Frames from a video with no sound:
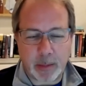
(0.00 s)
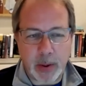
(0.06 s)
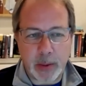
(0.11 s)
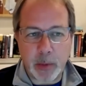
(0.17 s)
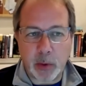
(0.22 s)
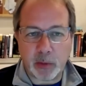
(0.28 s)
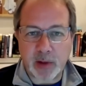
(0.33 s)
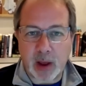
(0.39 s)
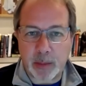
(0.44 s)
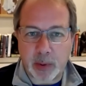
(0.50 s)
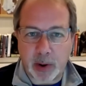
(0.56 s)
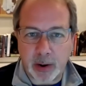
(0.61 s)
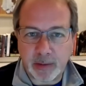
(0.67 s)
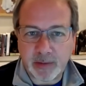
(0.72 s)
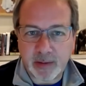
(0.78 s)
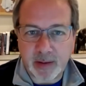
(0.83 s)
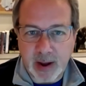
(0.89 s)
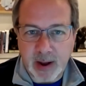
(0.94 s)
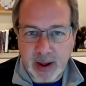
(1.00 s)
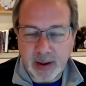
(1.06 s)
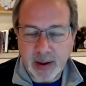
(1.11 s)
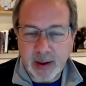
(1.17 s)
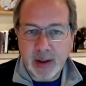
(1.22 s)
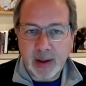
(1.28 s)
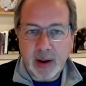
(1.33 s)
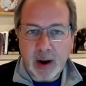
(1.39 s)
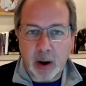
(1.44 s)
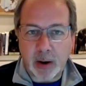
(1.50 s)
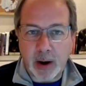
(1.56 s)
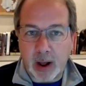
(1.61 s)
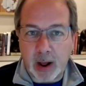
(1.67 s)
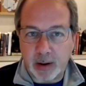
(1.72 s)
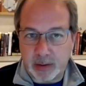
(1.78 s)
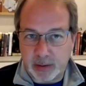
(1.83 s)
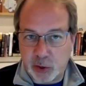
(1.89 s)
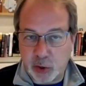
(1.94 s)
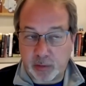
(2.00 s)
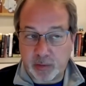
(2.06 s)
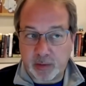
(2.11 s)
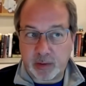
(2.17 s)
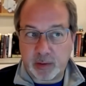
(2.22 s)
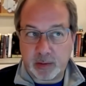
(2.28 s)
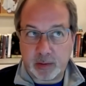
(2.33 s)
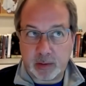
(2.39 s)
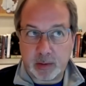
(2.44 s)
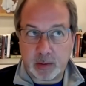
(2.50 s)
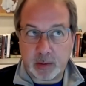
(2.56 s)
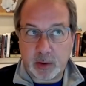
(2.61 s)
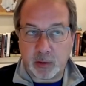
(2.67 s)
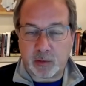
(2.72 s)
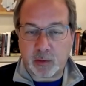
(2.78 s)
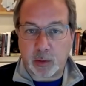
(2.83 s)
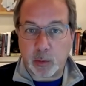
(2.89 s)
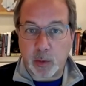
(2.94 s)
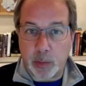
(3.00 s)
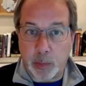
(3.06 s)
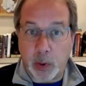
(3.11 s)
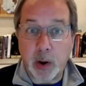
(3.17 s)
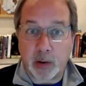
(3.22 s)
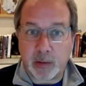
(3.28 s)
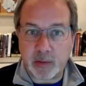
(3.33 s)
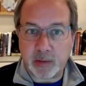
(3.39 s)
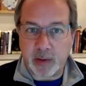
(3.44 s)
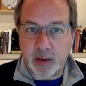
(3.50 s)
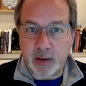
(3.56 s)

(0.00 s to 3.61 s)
I mean, most librarians today are not just concerned with books.